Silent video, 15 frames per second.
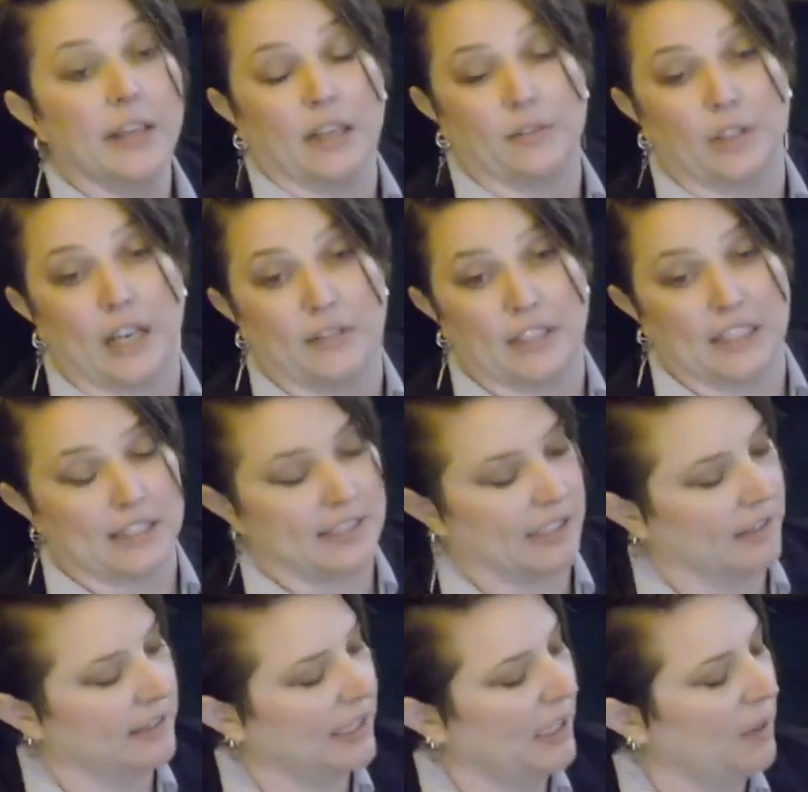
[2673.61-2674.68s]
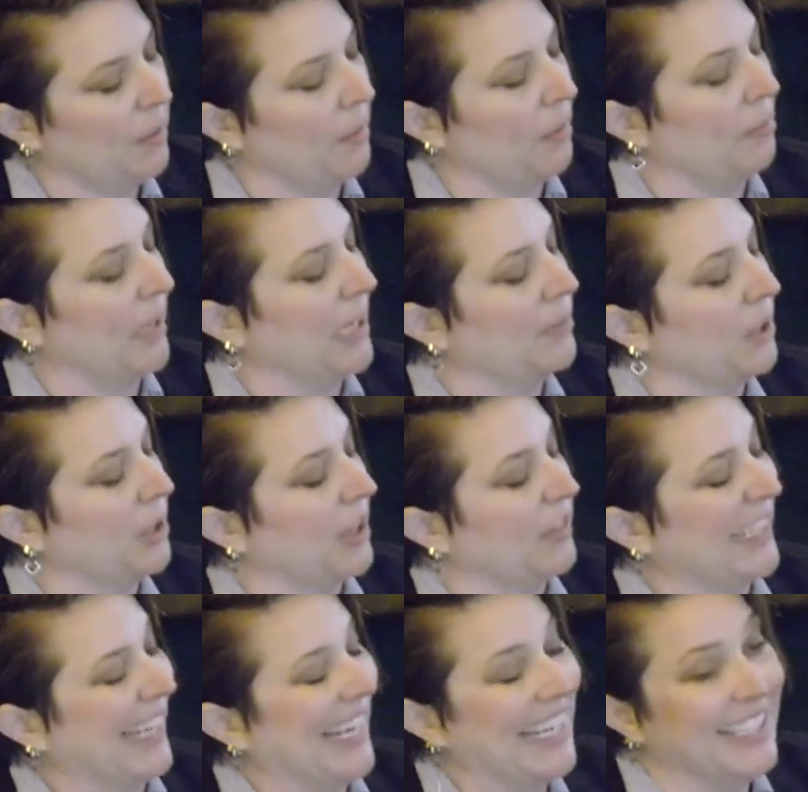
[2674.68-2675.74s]
If you're having to tilt it, maybe you have
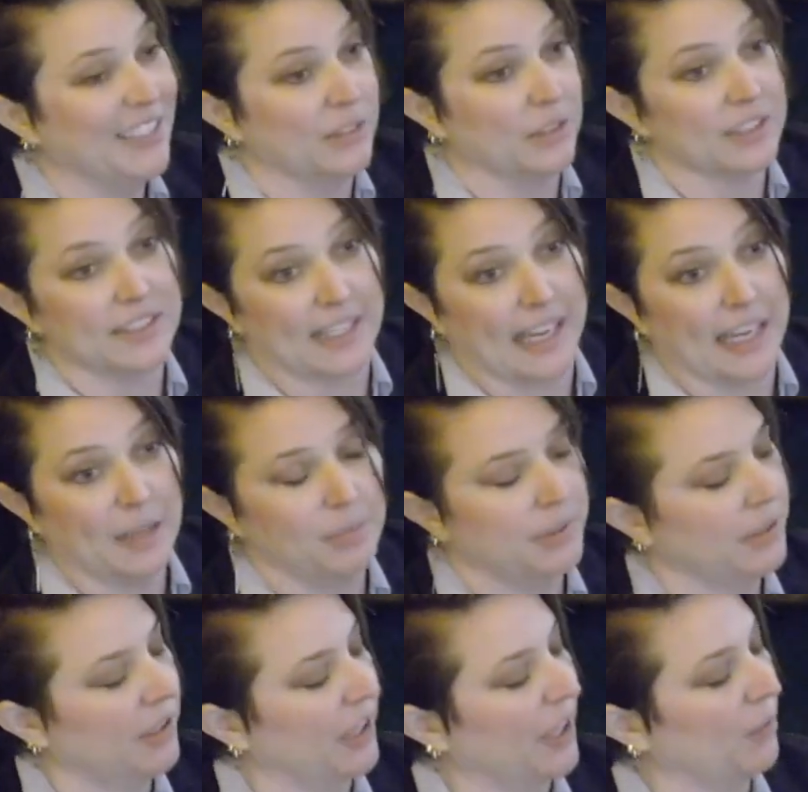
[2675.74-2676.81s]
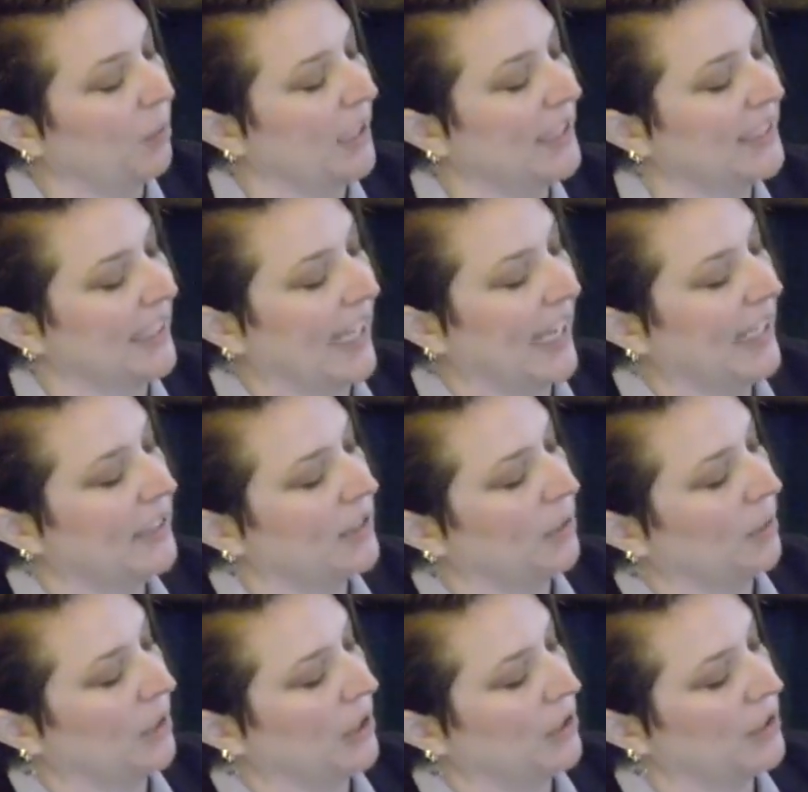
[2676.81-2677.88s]
an angle stop on one side,
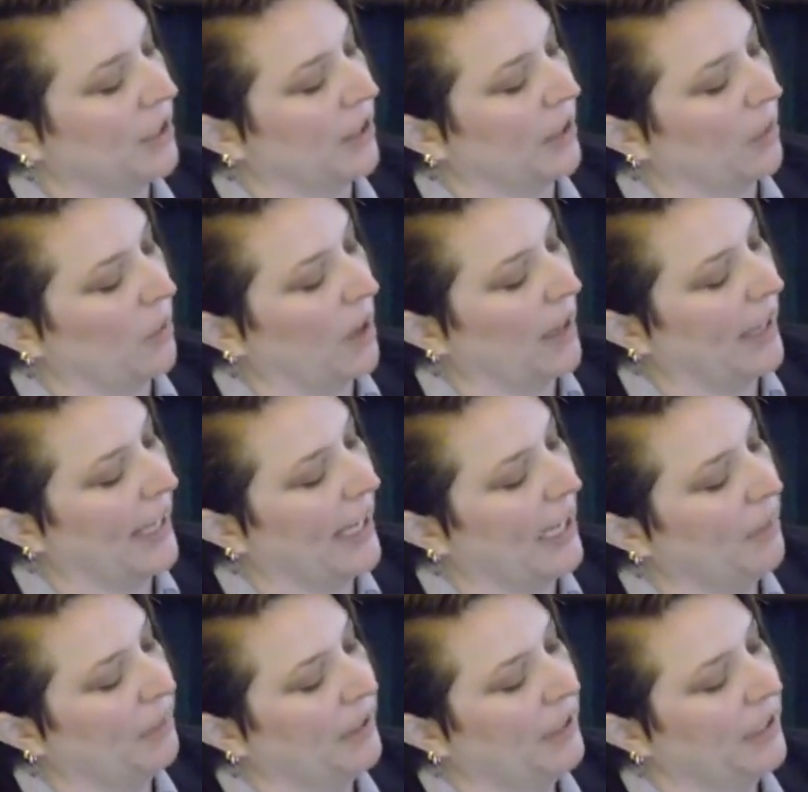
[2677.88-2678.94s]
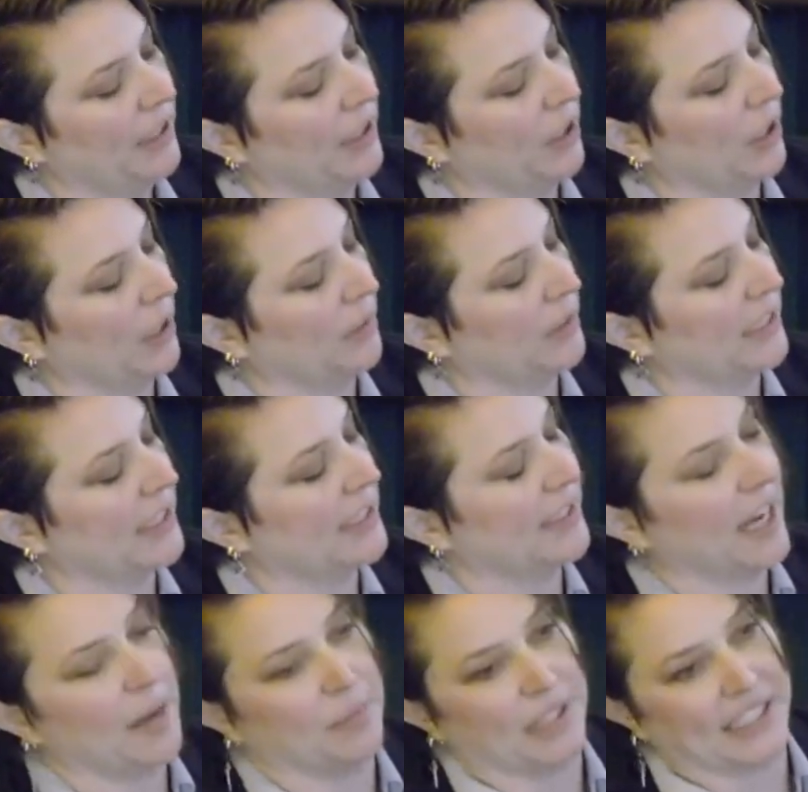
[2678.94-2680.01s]
so when you tilt the wall up, you're able to
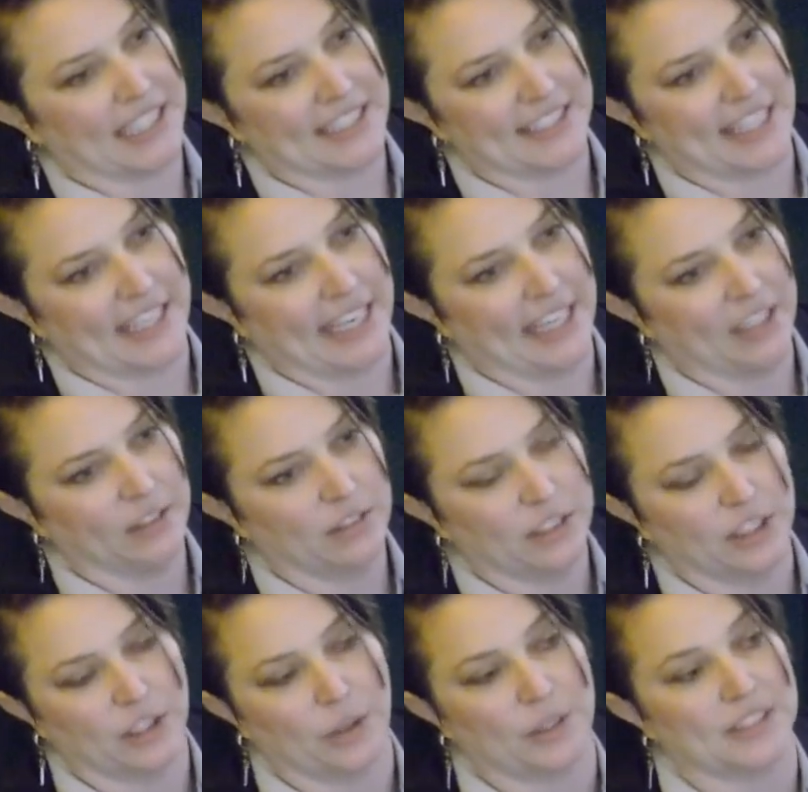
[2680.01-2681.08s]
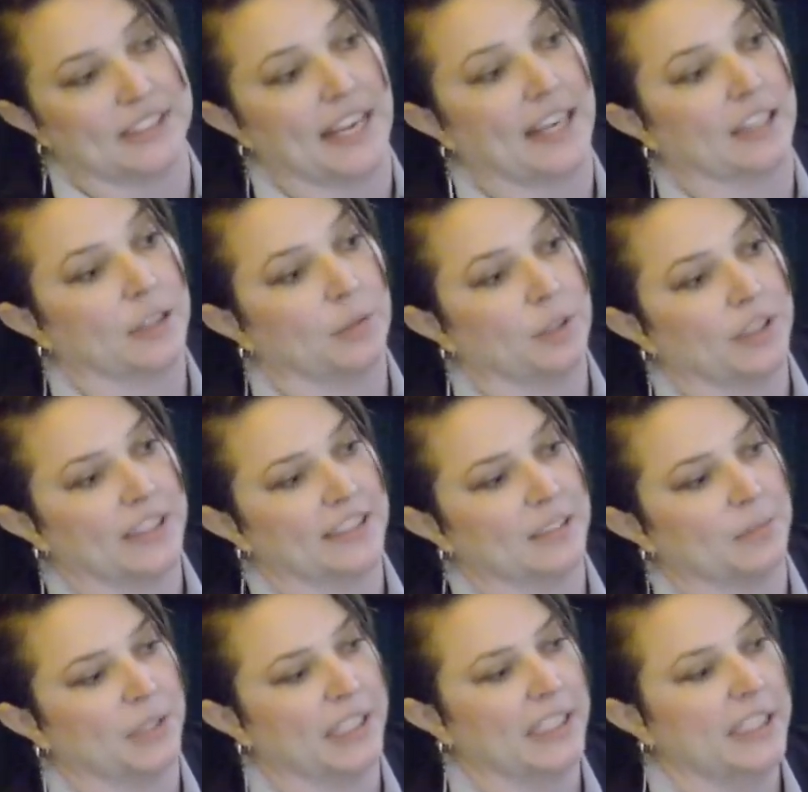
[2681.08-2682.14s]
stop it against that angle, and you know exactly where it needs
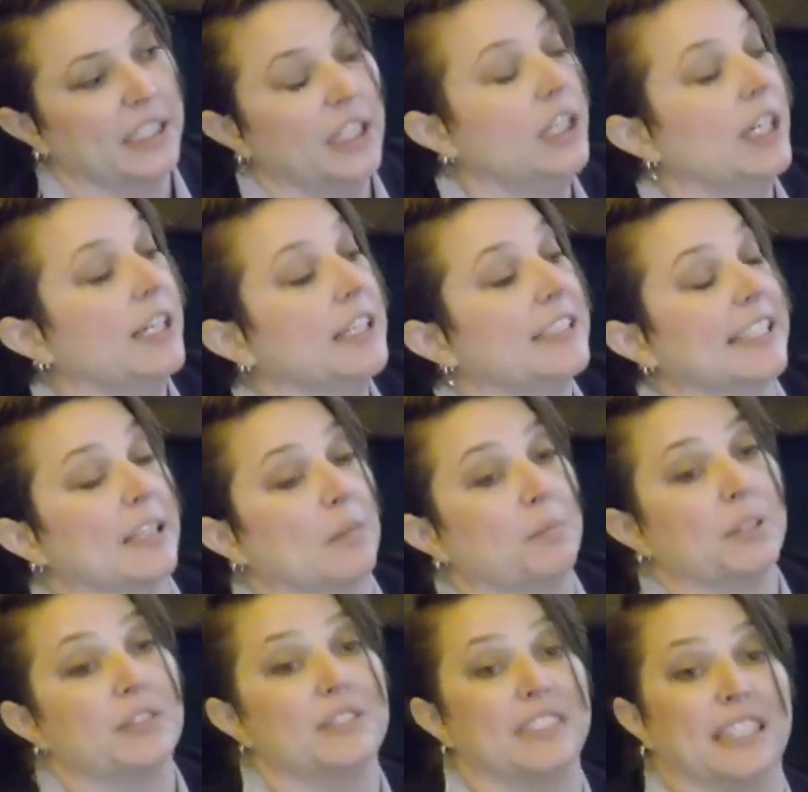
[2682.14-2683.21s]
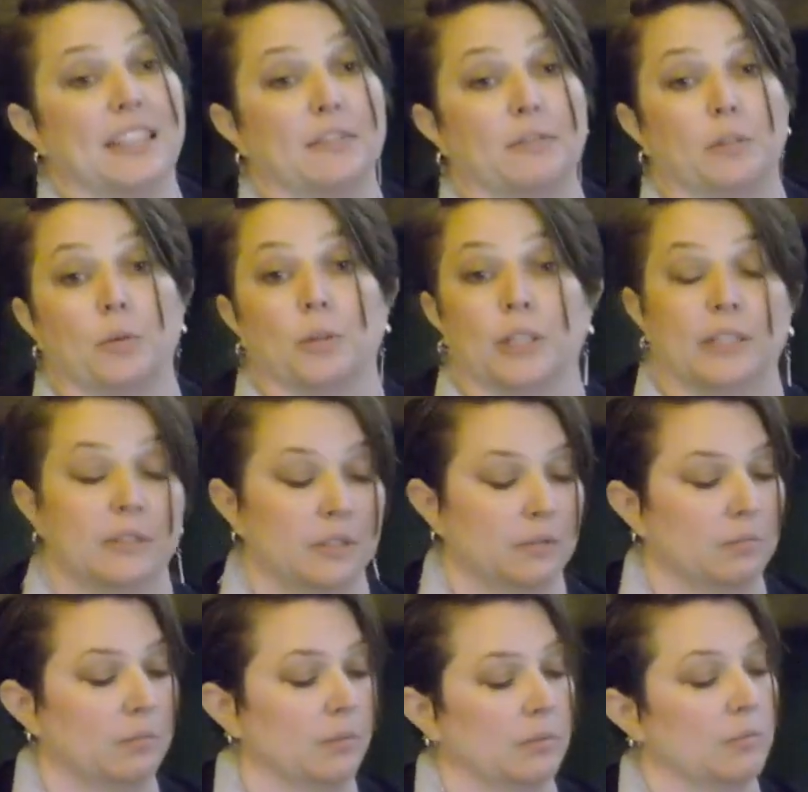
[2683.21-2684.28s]
to be. It's like a built-in floor
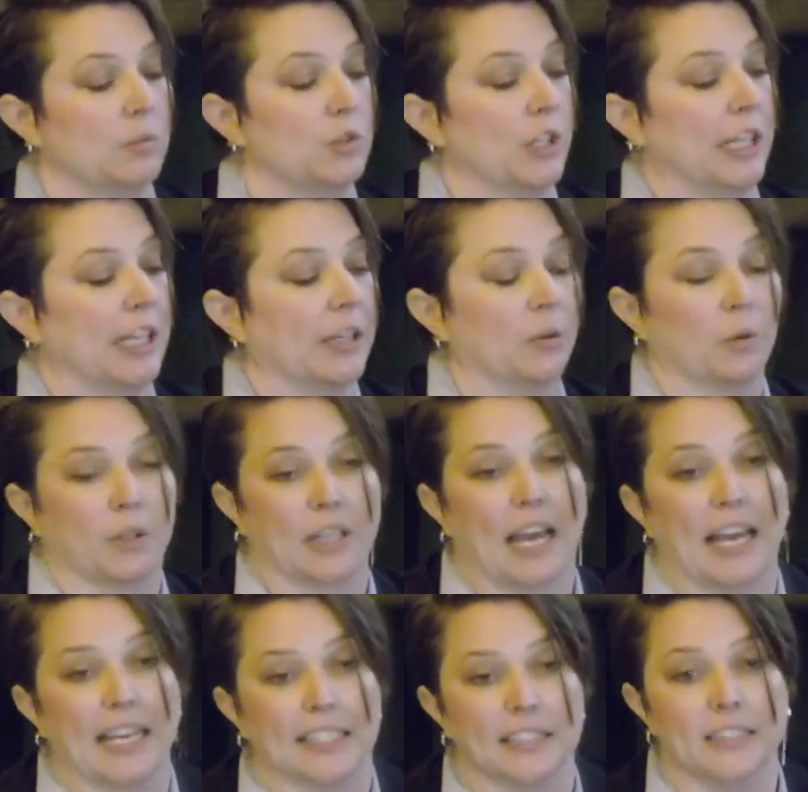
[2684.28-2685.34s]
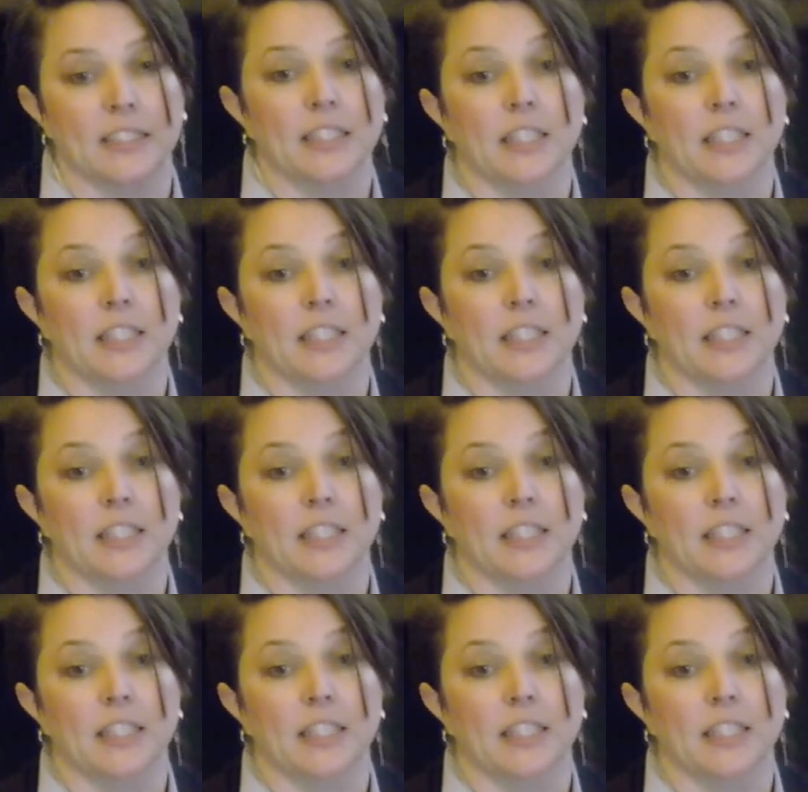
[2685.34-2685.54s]
jig or guide.